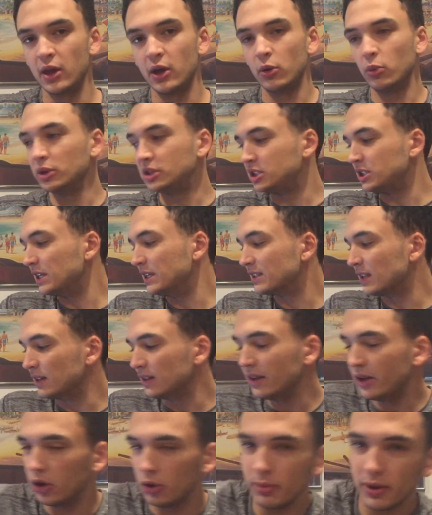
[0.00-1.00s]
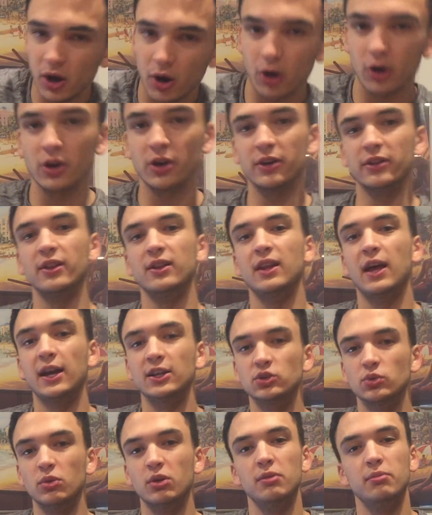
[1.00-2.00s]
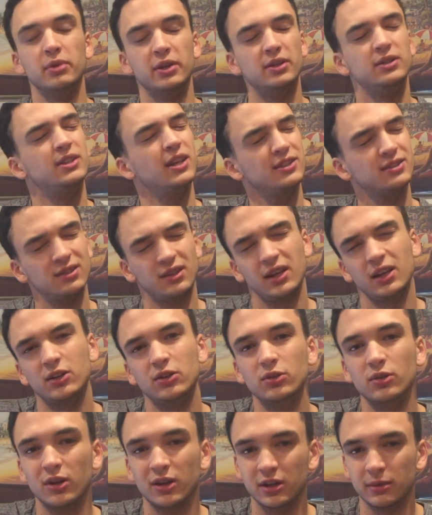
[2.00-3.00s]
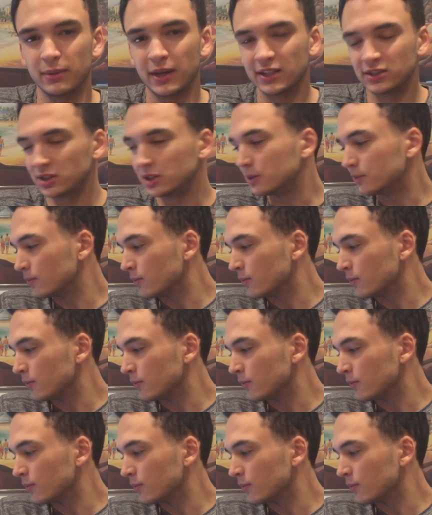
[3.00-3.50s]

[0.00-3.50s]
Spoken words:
which is a little bit harder than the last one, but doesn't take too long to master.